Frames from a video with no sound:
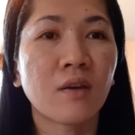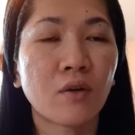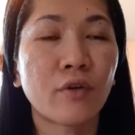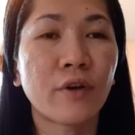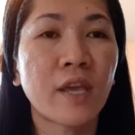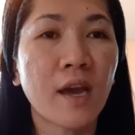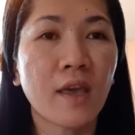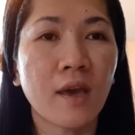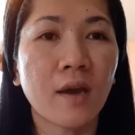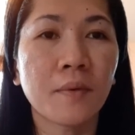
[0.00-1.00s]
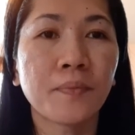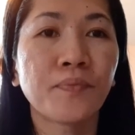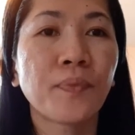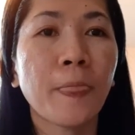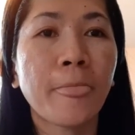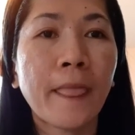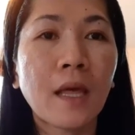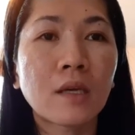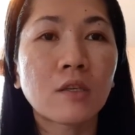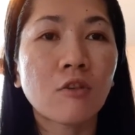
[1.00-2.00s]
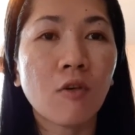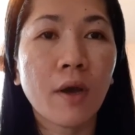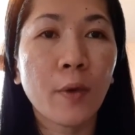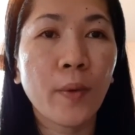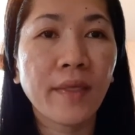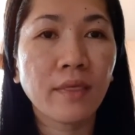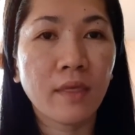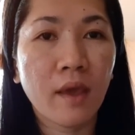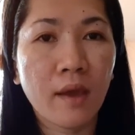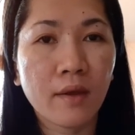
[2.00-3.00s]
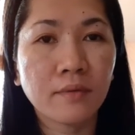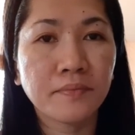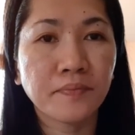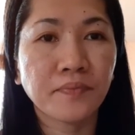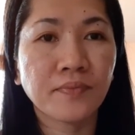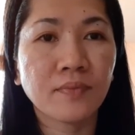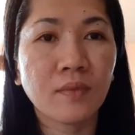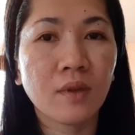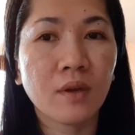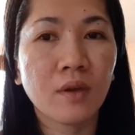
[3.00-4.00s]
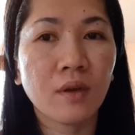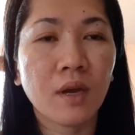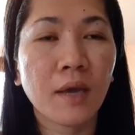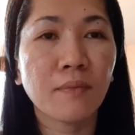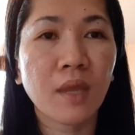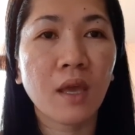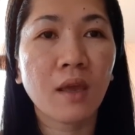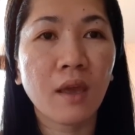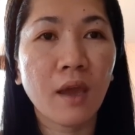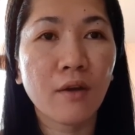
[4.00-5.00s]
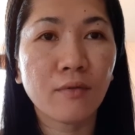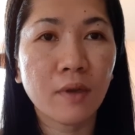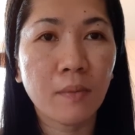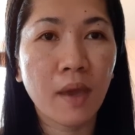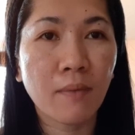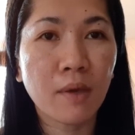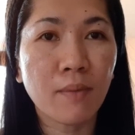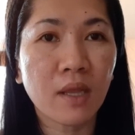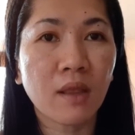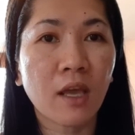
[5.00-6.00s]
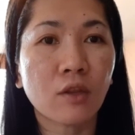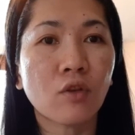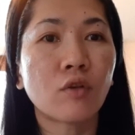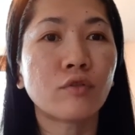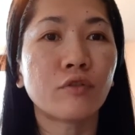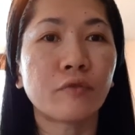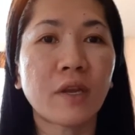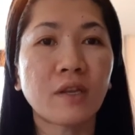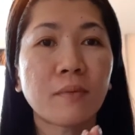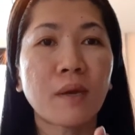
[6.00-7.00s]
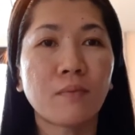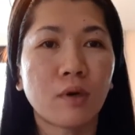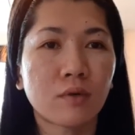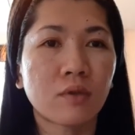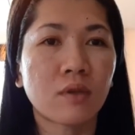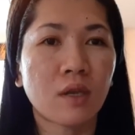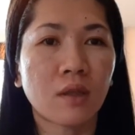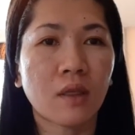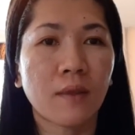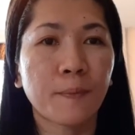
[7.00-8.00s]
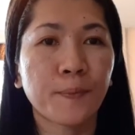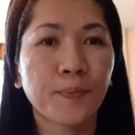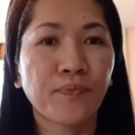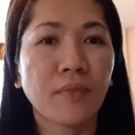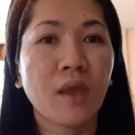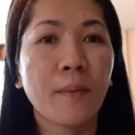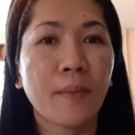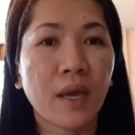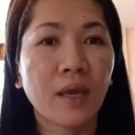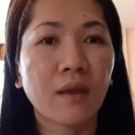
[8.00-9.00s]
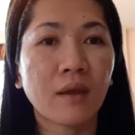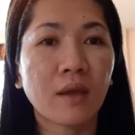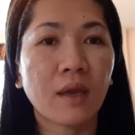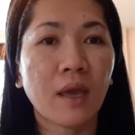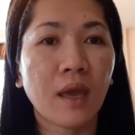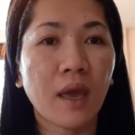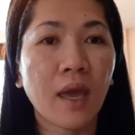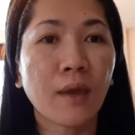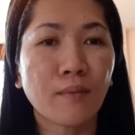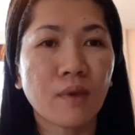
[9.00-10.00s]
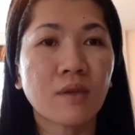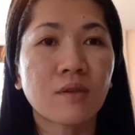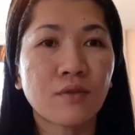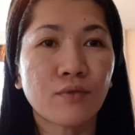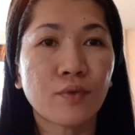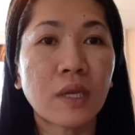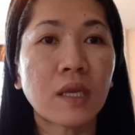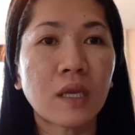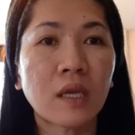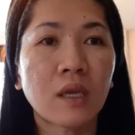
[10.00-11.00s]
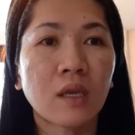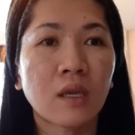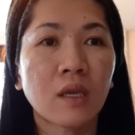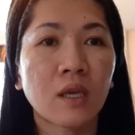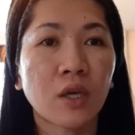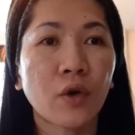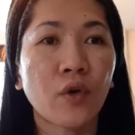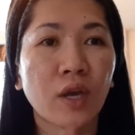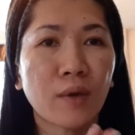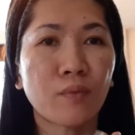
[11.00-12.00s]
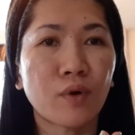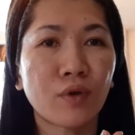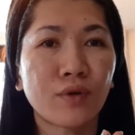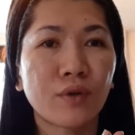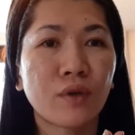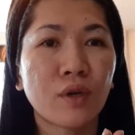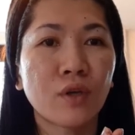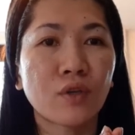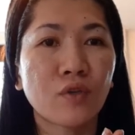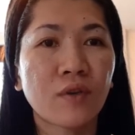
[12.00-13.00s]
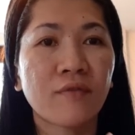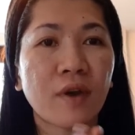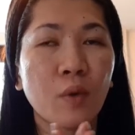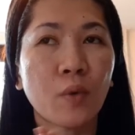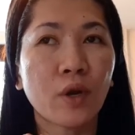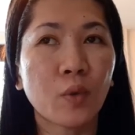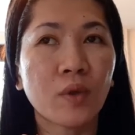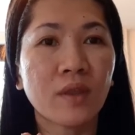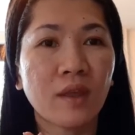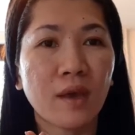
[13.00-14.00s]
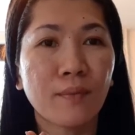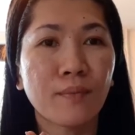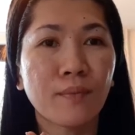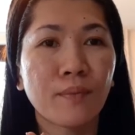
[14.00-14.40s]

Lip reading: or yaya. So I went there. I'm taking care of the baby, but I told already my boss that my aim is really going abroad. So if I work with them,